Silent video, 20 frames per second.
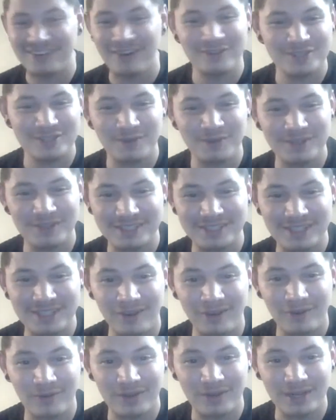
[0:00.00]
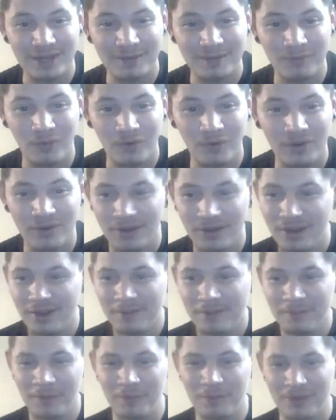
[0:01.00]
know if she works at Dairy Queen
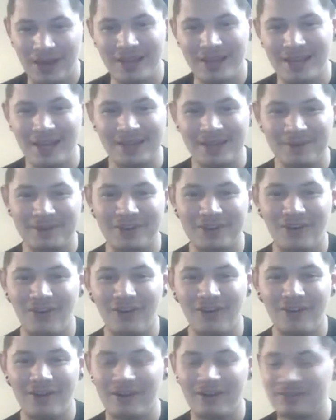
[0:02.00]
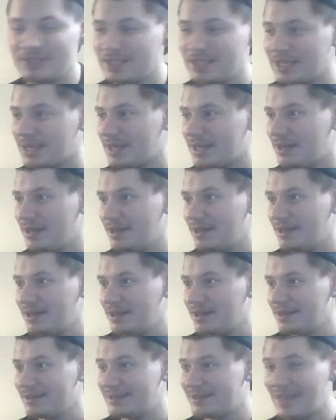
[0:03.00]
anymore. But when I got in her car, I was like,
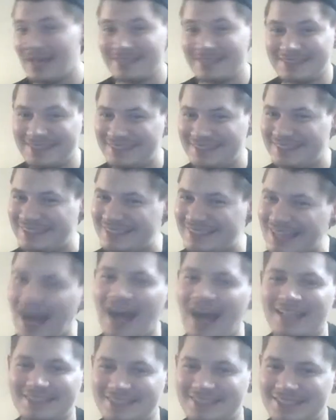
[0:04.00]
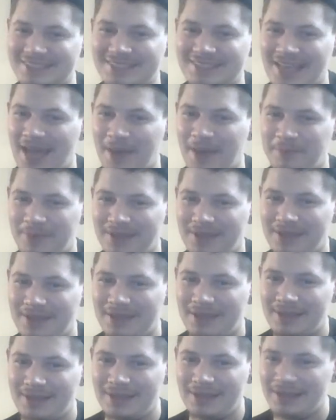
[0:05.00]
that did not just happen.
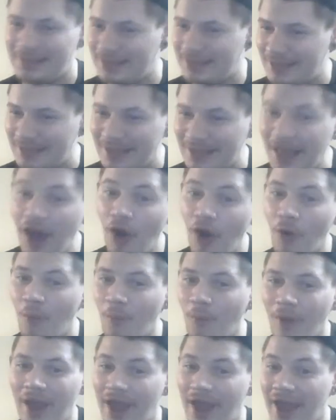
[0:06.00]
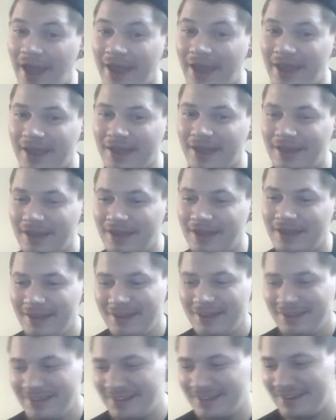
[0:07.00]
No way,
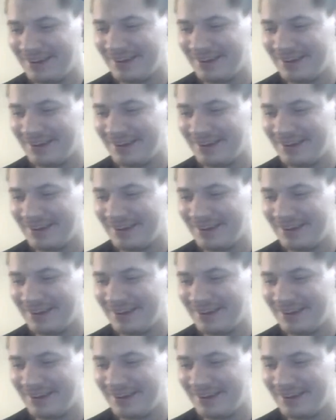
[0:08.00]
you